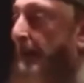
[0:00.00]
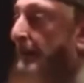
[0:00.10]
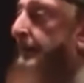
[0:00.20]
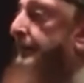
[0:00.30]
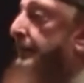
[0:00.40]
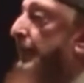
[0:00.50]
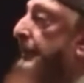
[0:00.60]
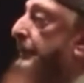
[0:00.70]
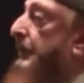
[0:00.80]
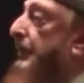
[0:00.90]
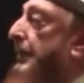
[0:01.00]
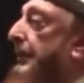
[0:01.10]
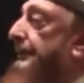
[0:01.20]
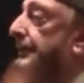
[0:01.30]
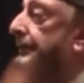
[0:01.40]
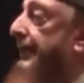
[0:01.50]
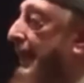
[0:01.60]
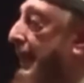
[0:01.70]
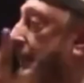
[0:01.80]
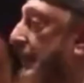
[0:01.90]
This is what the world of
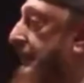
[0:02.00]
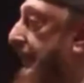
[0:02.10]
Islam was